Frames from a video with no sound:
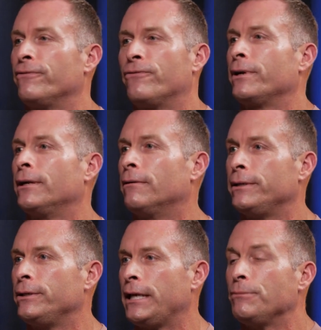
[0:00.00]
you, you know, and
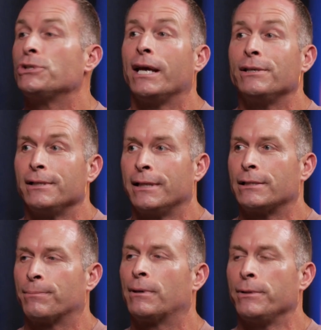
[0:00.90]
you keep chasing. That's the
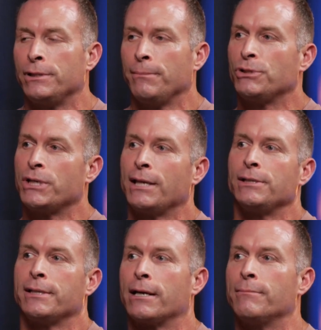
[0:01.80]
problem. You keep chasing
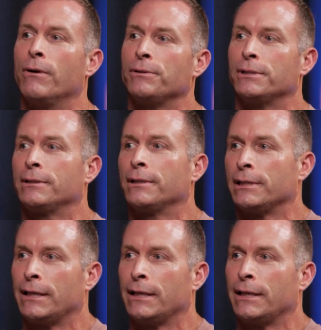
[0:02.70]
that emotion because yep.